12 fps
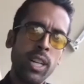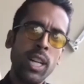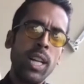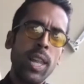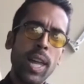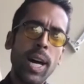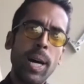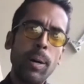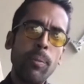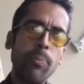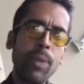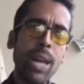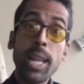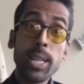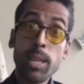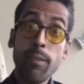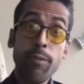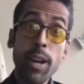I like
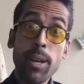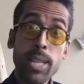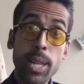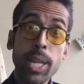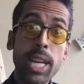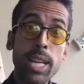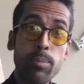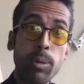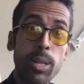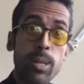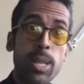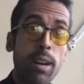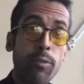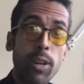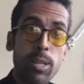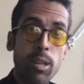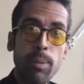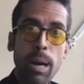Tim Ferriss. I think he has some good stuff, right?
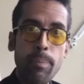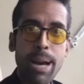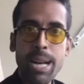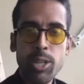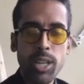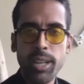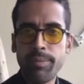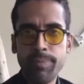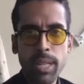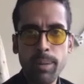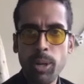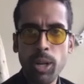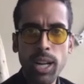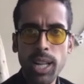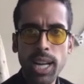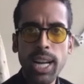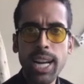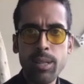So I'm not bashing on him at all. I
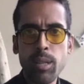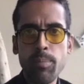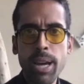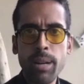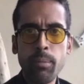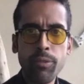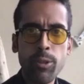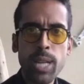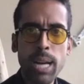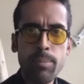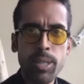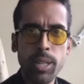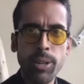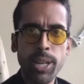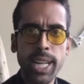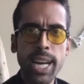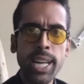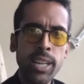actually met him a few times. He's a great
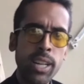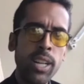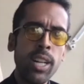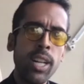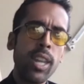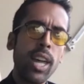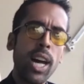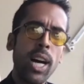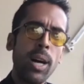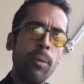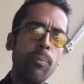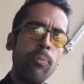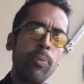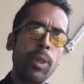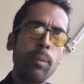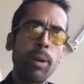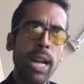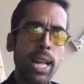guy.
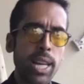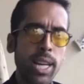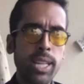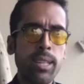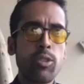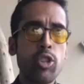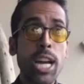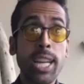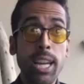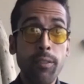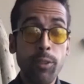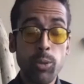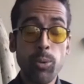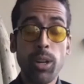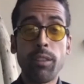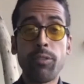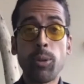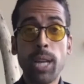But I like Jack Canfield's one of
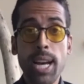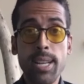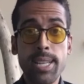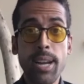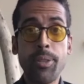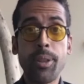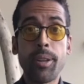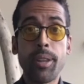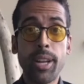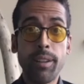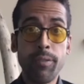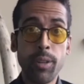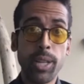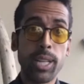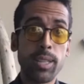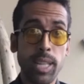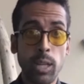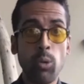the few guys out there that I feel like
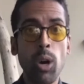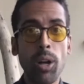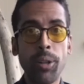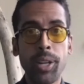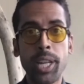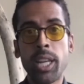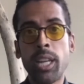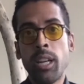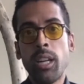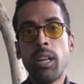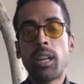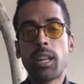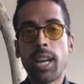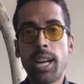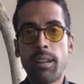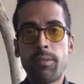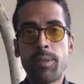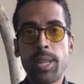is a quality kind
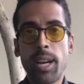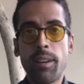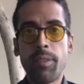of stuff.